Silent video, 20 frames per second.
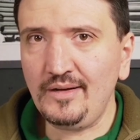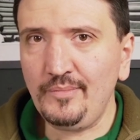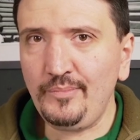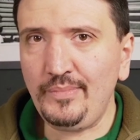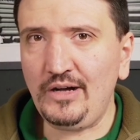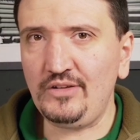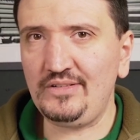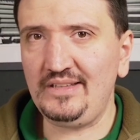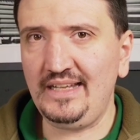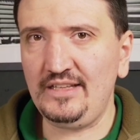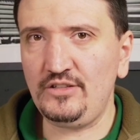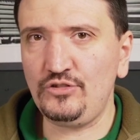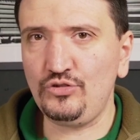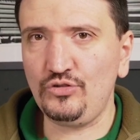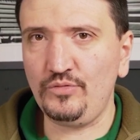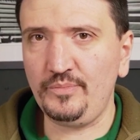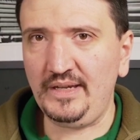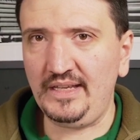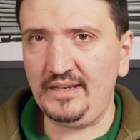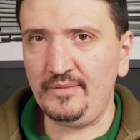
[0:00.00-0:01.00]
about that
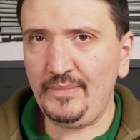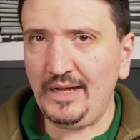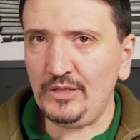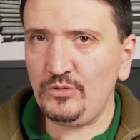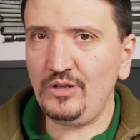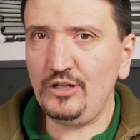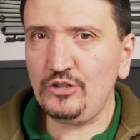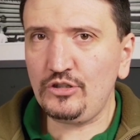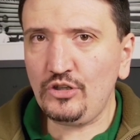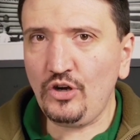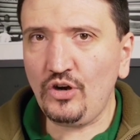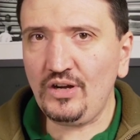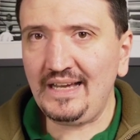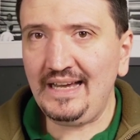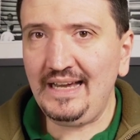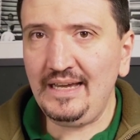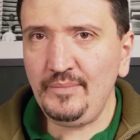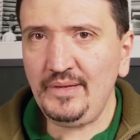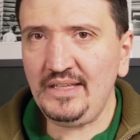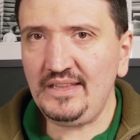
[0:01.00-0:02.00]
zoom in. But we'll talk
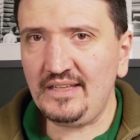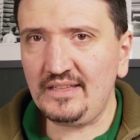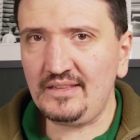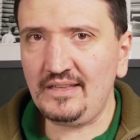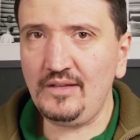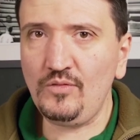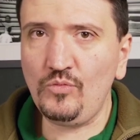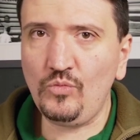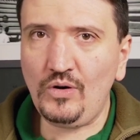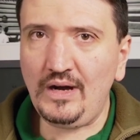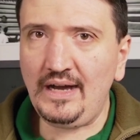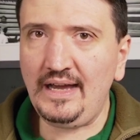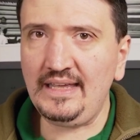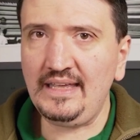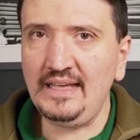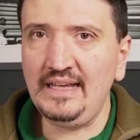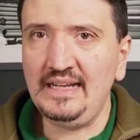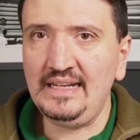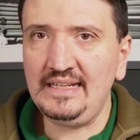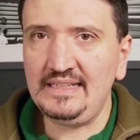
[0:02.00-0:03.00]
immediately
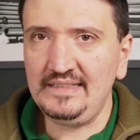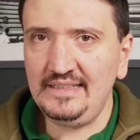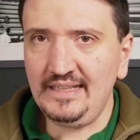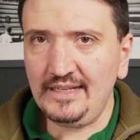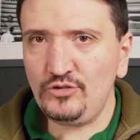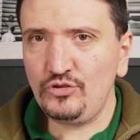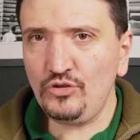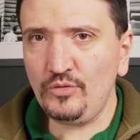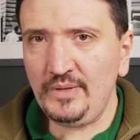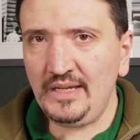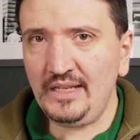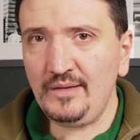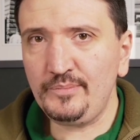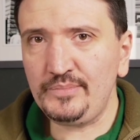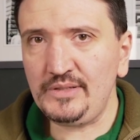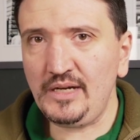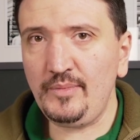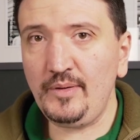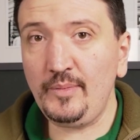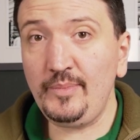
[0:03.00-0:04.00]
why the zoom in
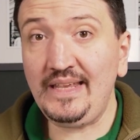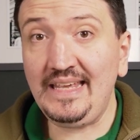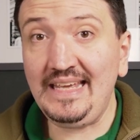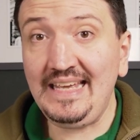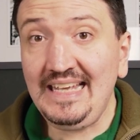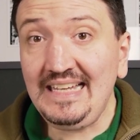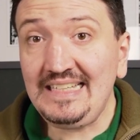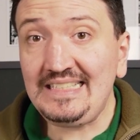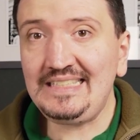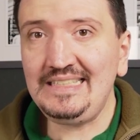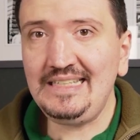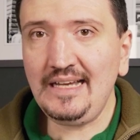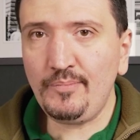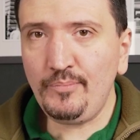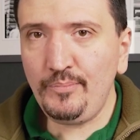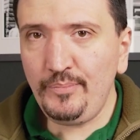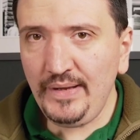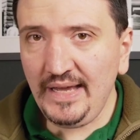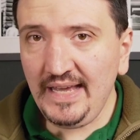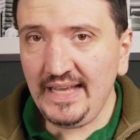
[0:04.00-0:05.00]
probably it's the
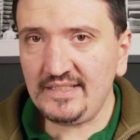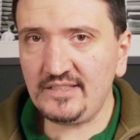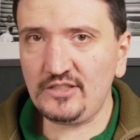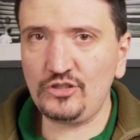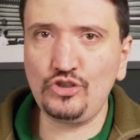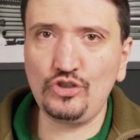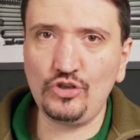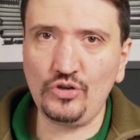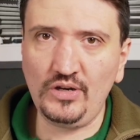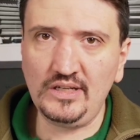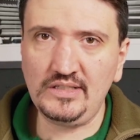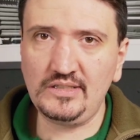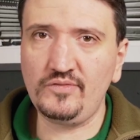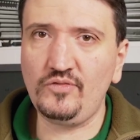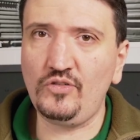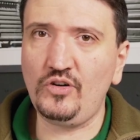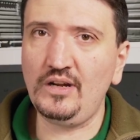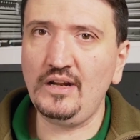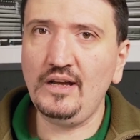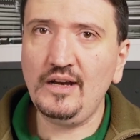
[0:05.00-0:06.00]
best choice
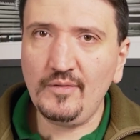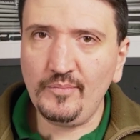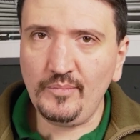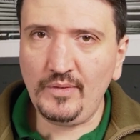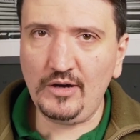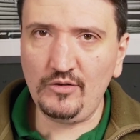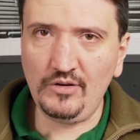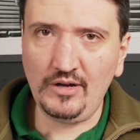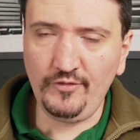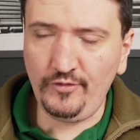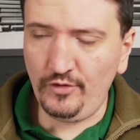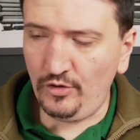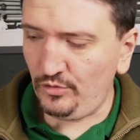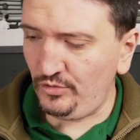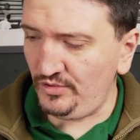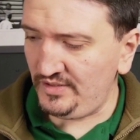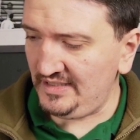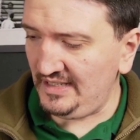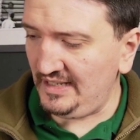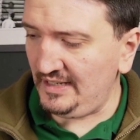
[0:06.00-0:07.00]
for manual
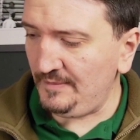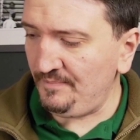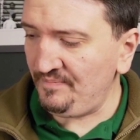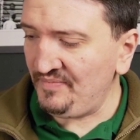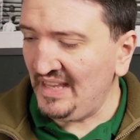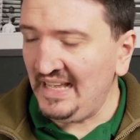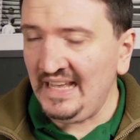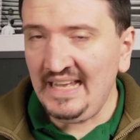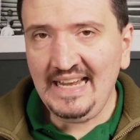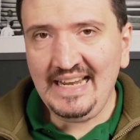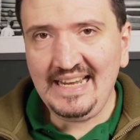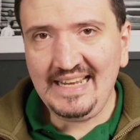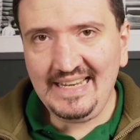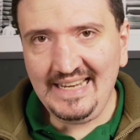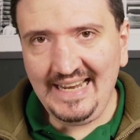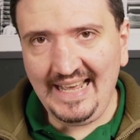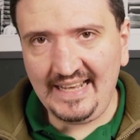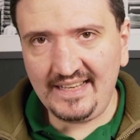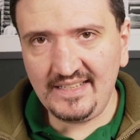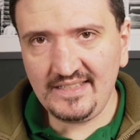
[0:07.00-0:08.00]
focusing.
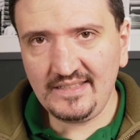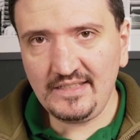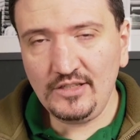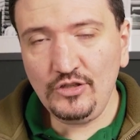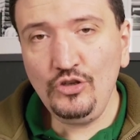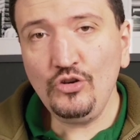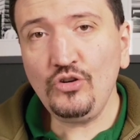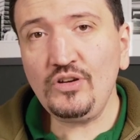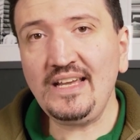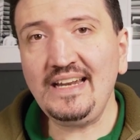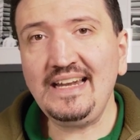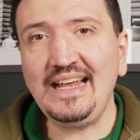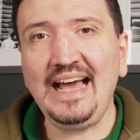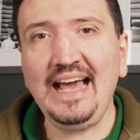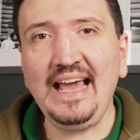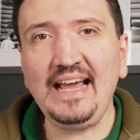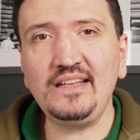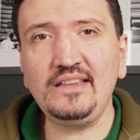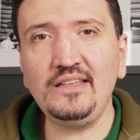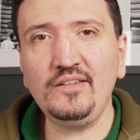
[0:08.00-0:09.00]
Next, you can
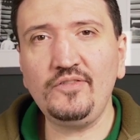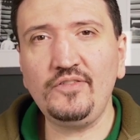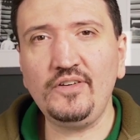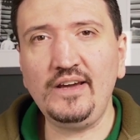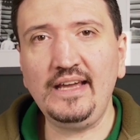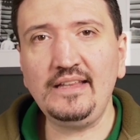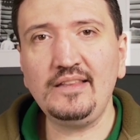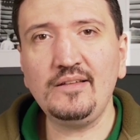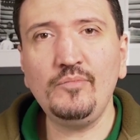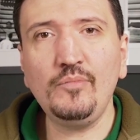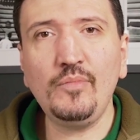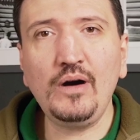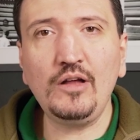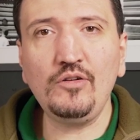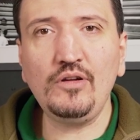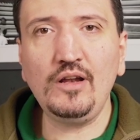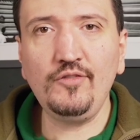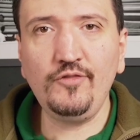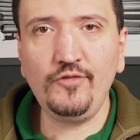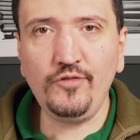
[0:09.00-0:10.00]
activate
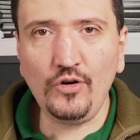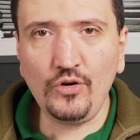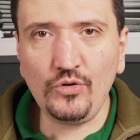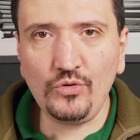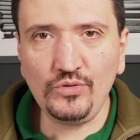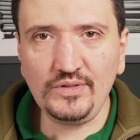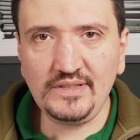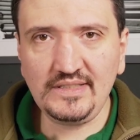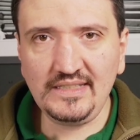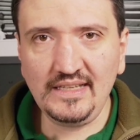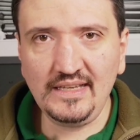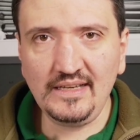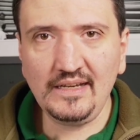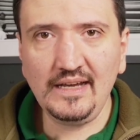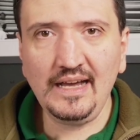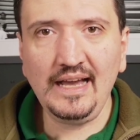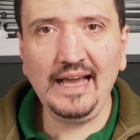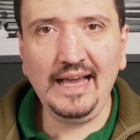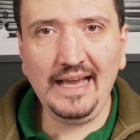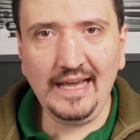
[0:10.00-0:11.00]
manual focusing
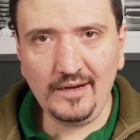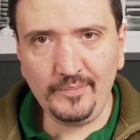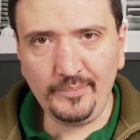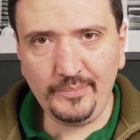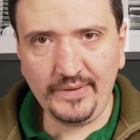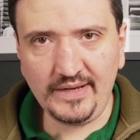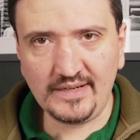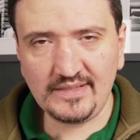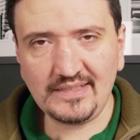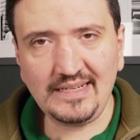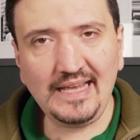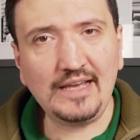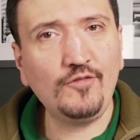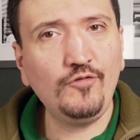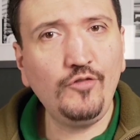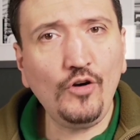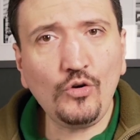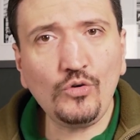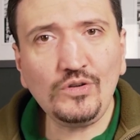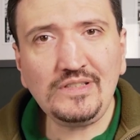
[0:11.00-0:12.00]
helpers
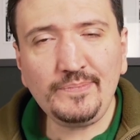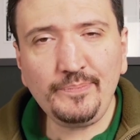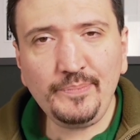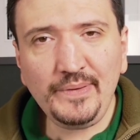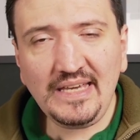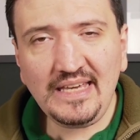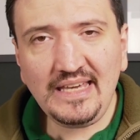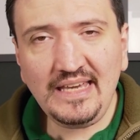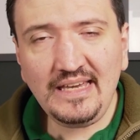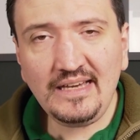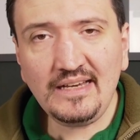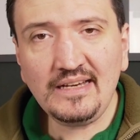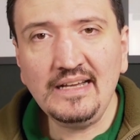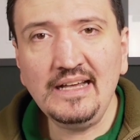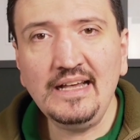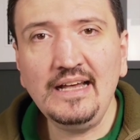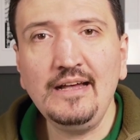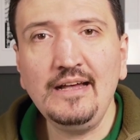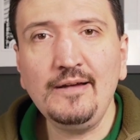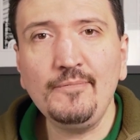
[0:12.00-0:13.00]
like focus picking,
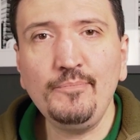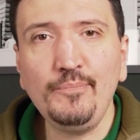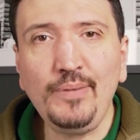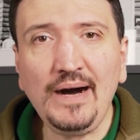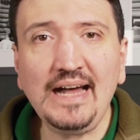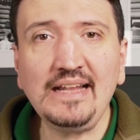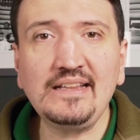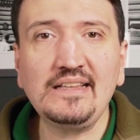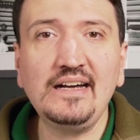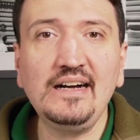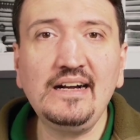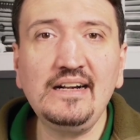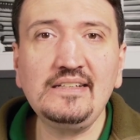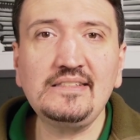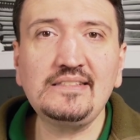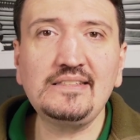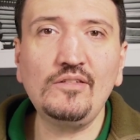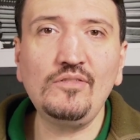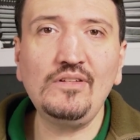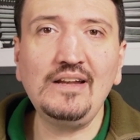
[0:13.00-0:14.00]
but
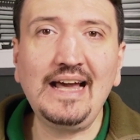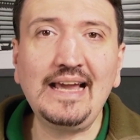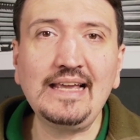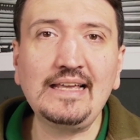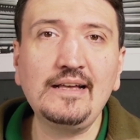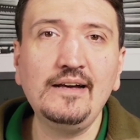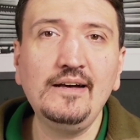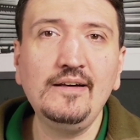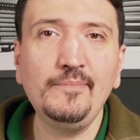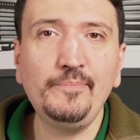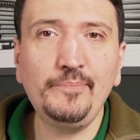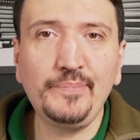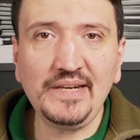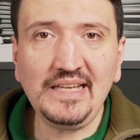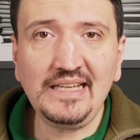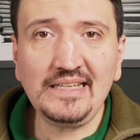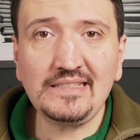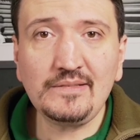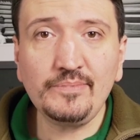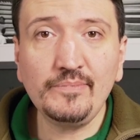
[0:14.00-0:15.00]
also like
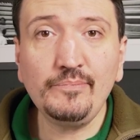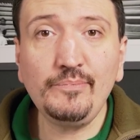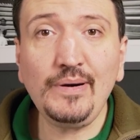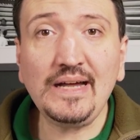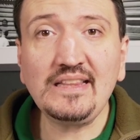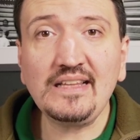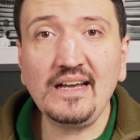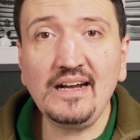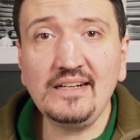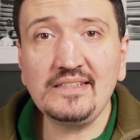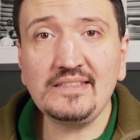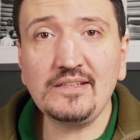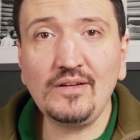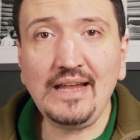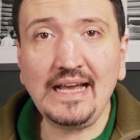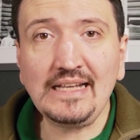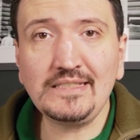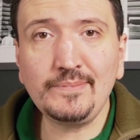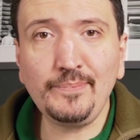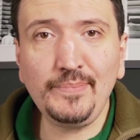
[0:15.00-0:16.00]
prism, but also
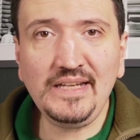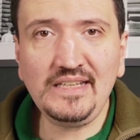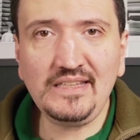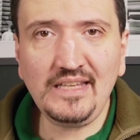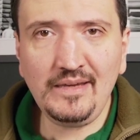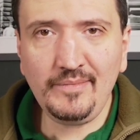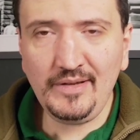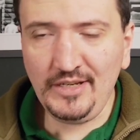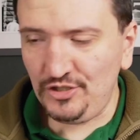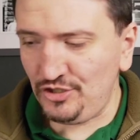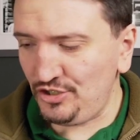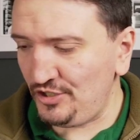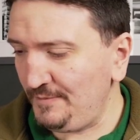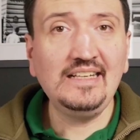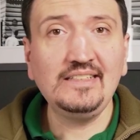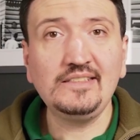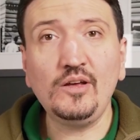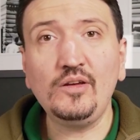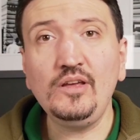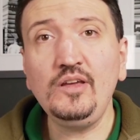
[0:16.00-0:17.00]
like split image.
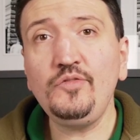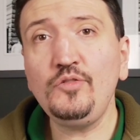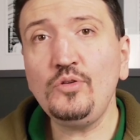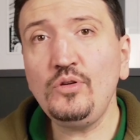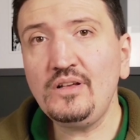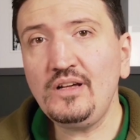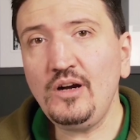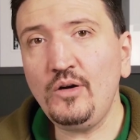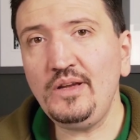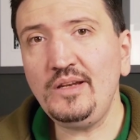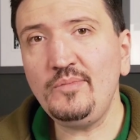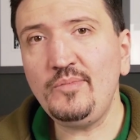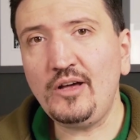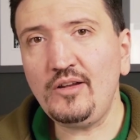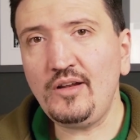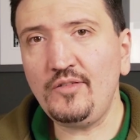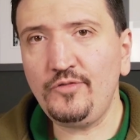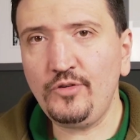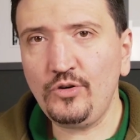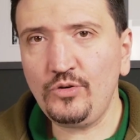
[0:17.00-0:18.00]
So if you'll go in
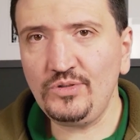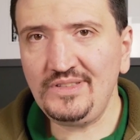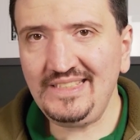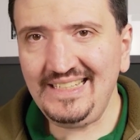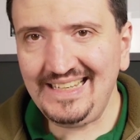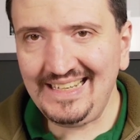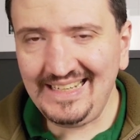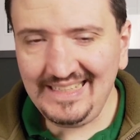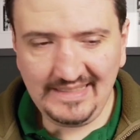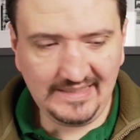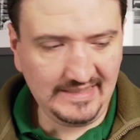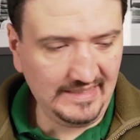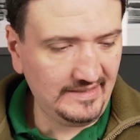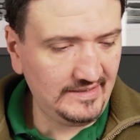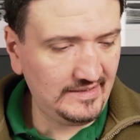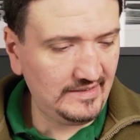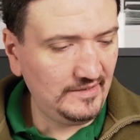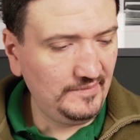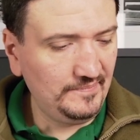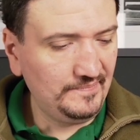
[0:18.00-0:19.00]
manual focusing
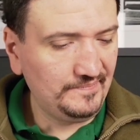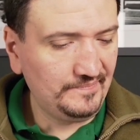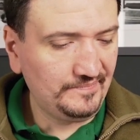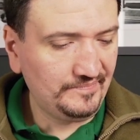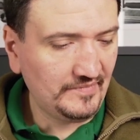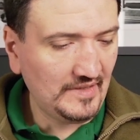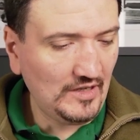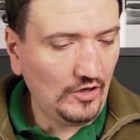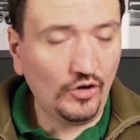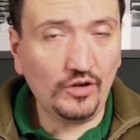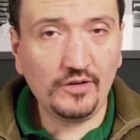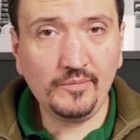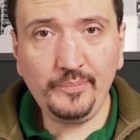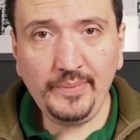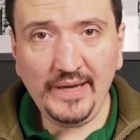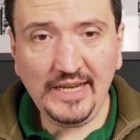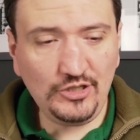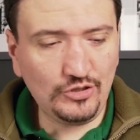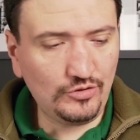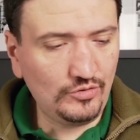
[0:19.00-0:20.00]
assist on
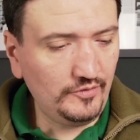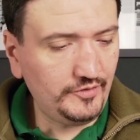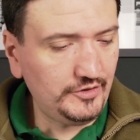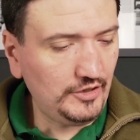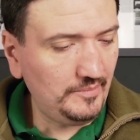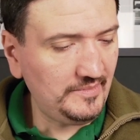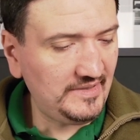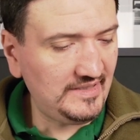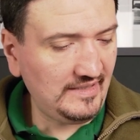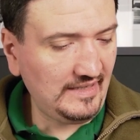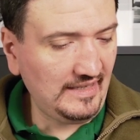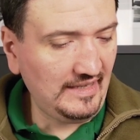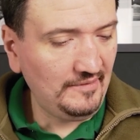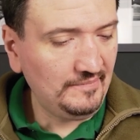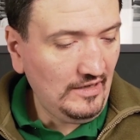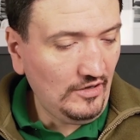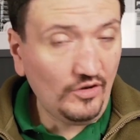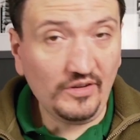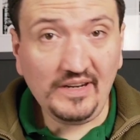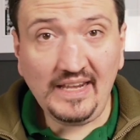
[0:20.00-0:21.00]
page 2 from 3
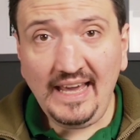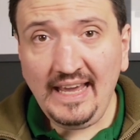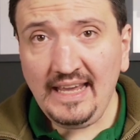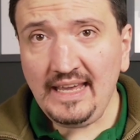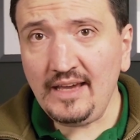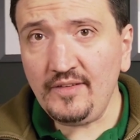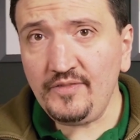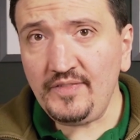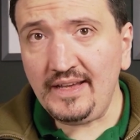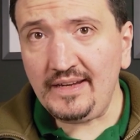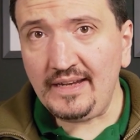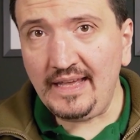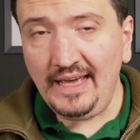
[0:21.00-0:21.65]
on AF and